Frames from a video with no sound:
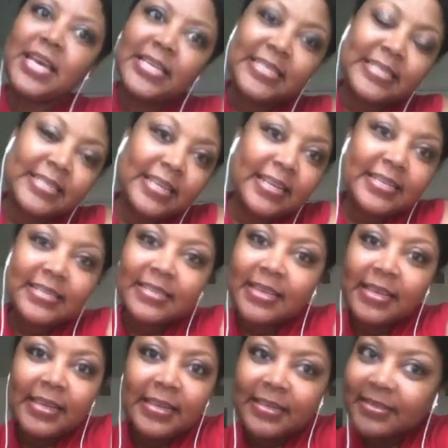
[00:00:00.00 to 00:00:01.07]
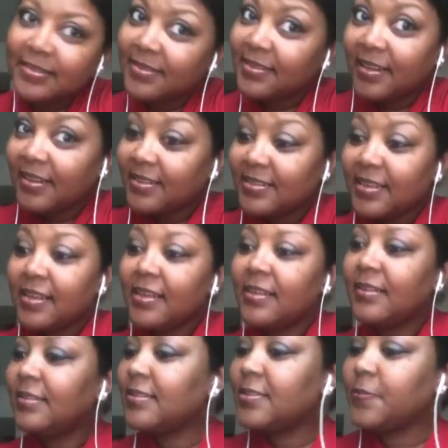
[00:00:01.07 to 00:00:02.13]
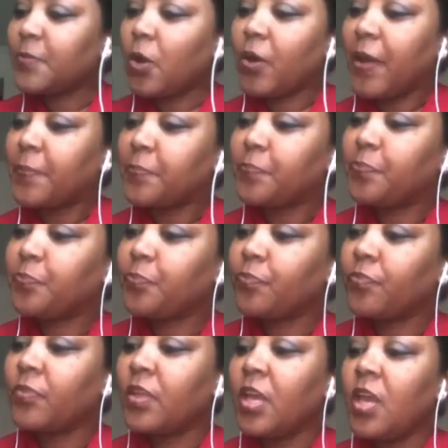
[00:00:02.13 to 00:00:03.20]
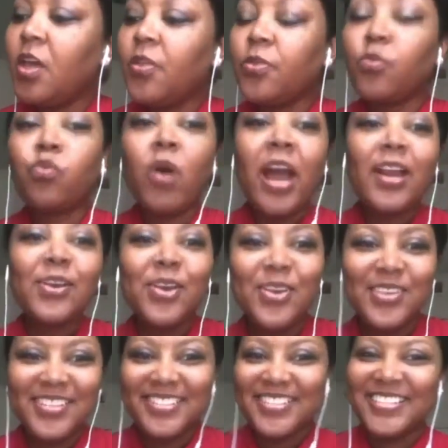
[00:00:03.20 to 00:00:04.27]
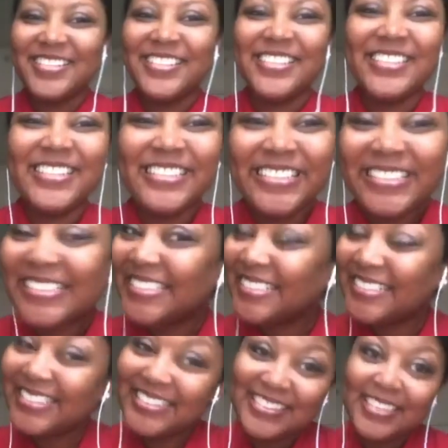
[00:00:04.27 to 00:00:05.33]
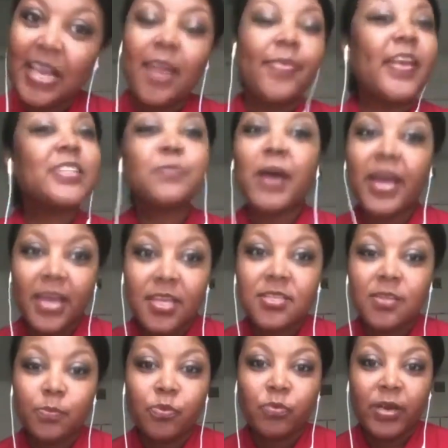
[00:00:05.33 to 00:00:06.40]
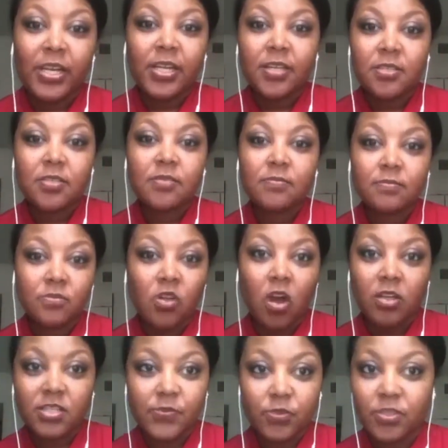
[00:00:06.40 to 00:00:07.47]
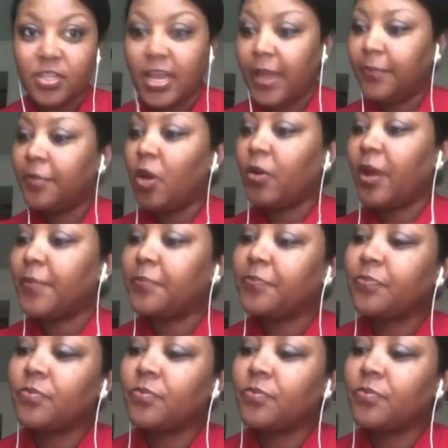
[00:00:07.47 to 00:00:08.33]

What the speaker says: Citizens. Okay. The writers. That's my extemporaneous thoughts for today. Okay.